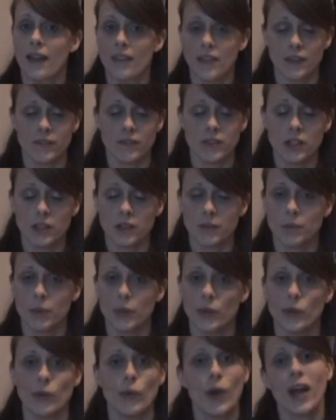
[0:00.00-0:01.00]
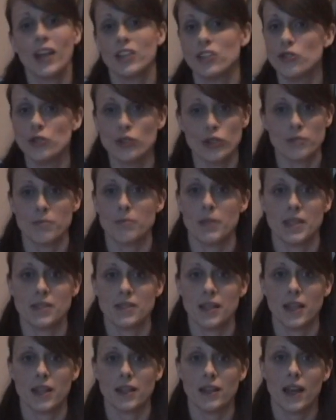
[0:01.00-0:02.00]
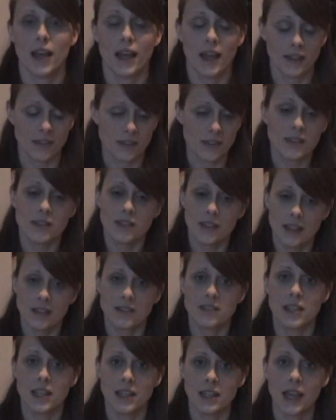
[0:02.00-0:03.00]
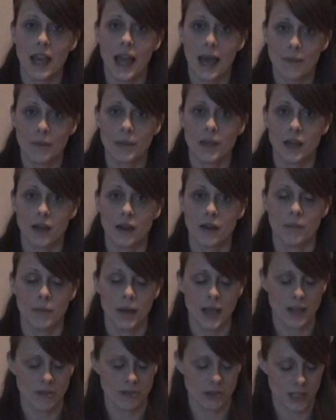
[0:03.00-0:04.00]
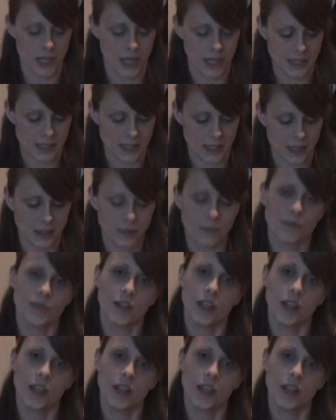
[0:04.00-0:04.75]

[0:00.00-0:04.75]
they've done a poo and you just miss it, and their skin can become irritated.